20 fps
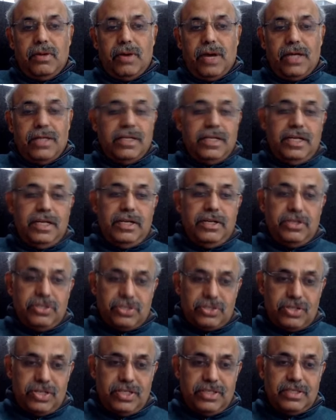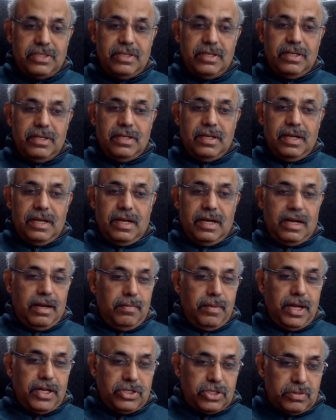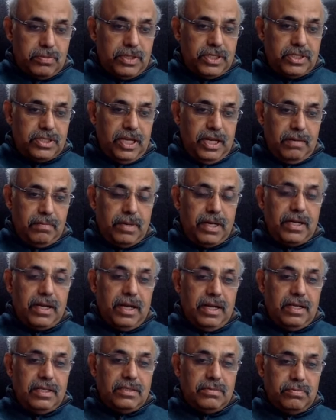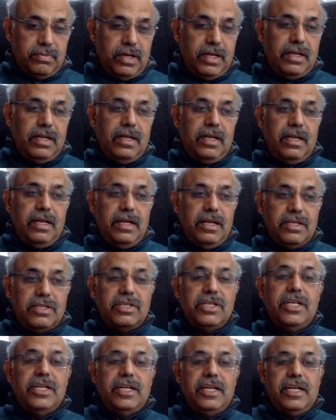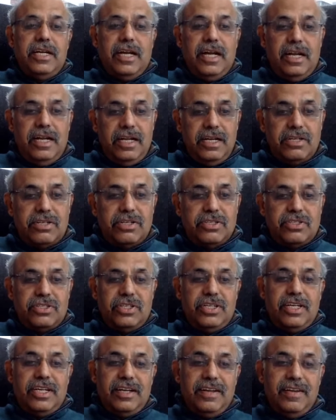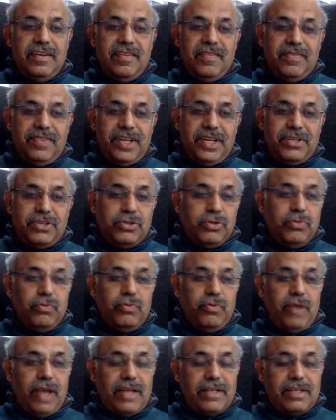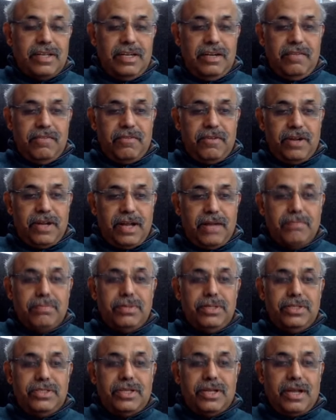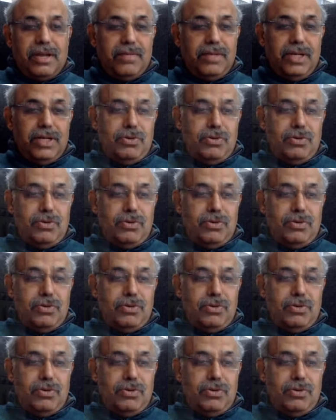other industries remains to be seen. But it is very intriguing and interesting that two vastly different companies are coming